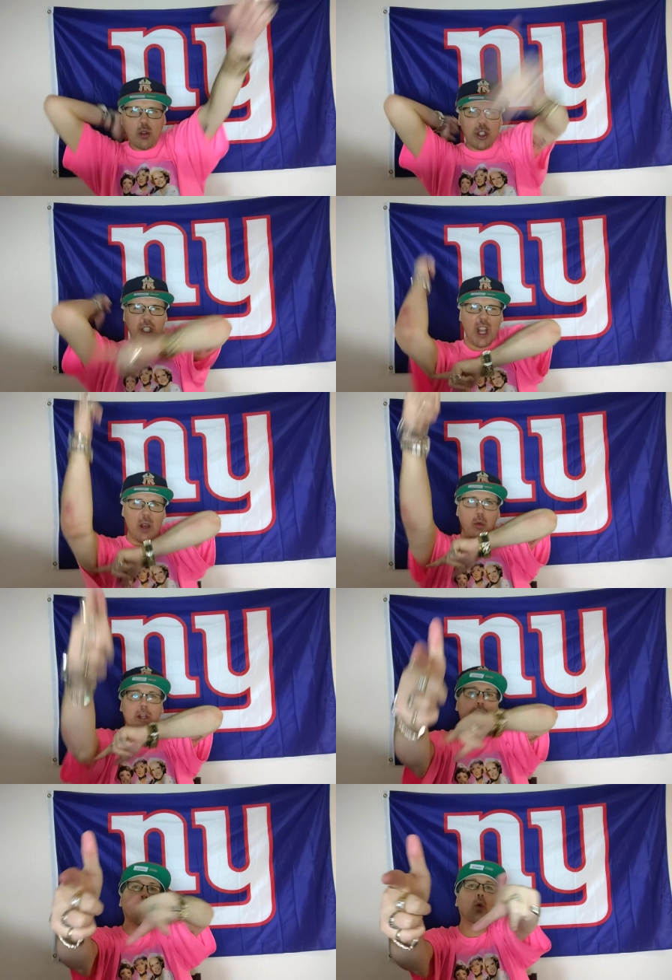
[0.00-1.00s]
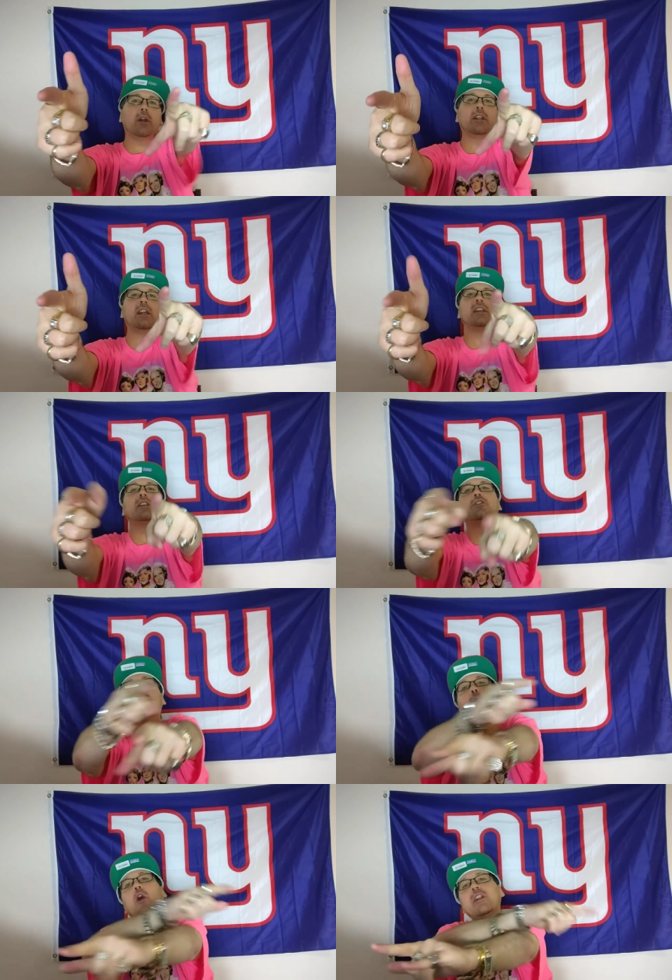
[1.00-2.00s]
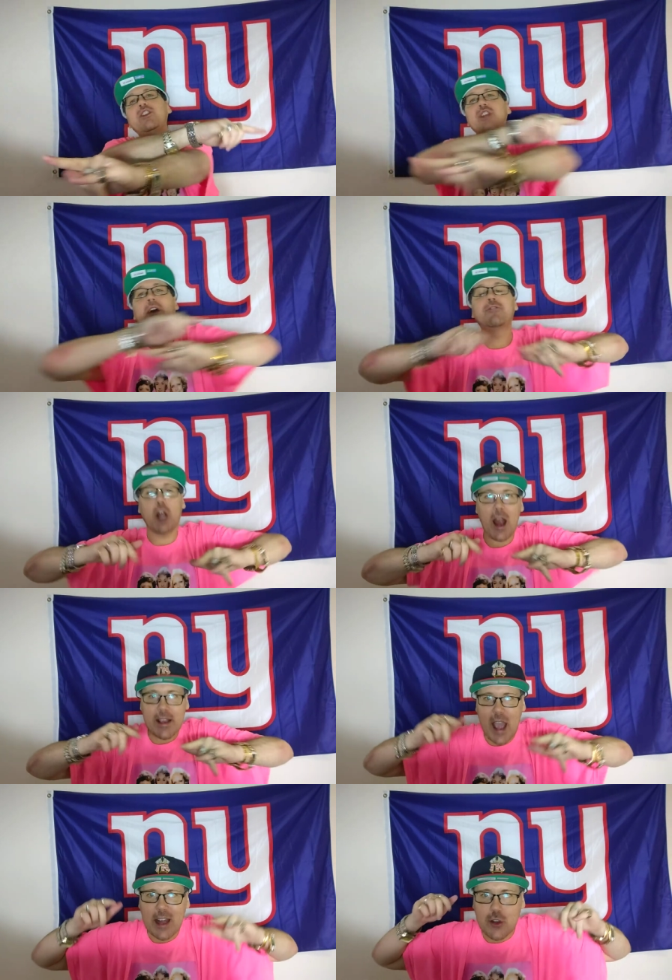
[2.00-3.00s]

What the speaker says: shit, what it do, what it is, it's Rorty Schefter, a.k.a.